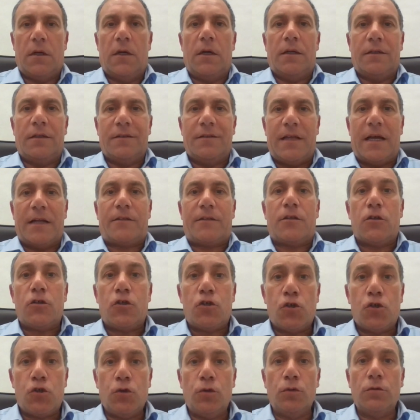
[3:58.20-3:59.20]
that
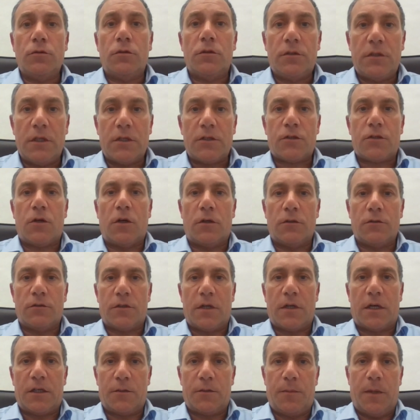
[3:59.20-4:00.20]
should this
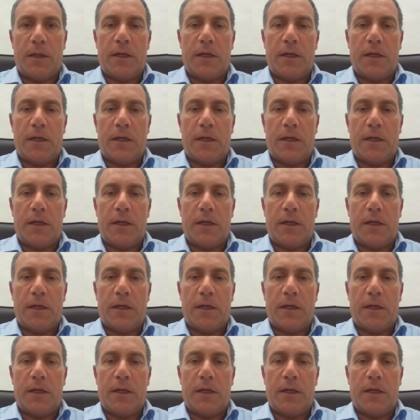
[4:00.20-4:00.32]
contract be